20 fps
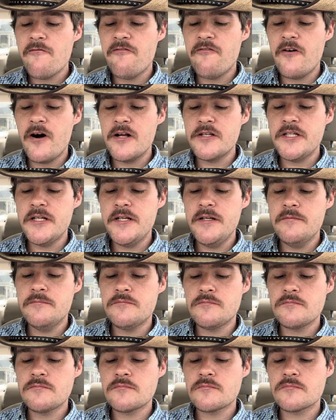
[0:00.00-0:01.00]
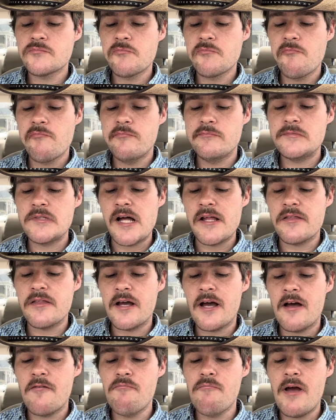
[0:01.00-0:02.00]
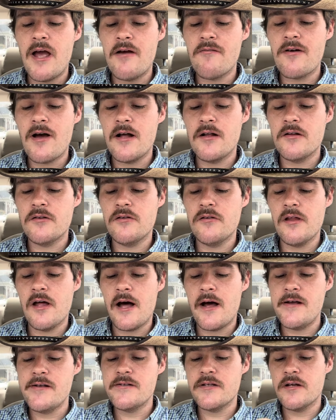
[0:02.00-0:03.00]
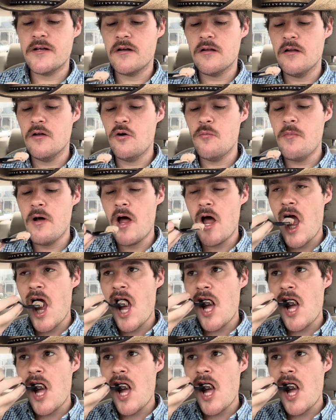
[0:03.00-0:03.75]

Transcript: fudgy. I think I may have gotten into the icing a little bit.